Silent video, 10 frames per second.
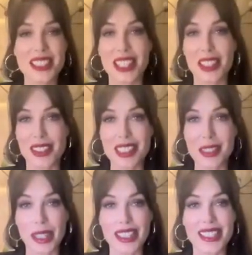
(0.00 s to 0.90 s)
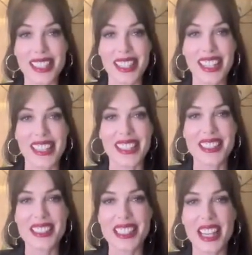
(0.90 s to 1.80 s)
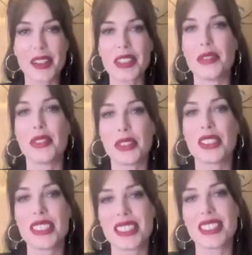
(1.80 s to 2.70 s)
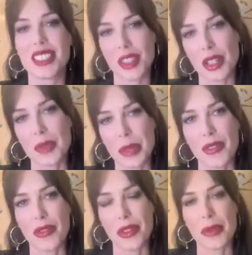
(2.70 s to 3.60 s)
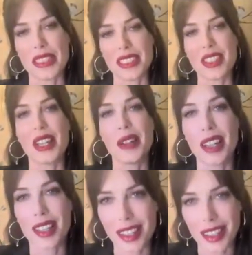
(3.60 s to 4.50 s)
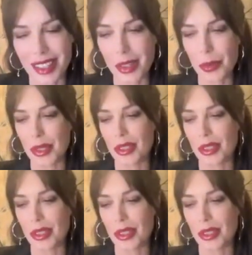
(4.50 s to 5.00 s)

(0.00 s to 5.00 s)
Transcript: stutter this much. This is how difficult it is to talk about for me. So I hope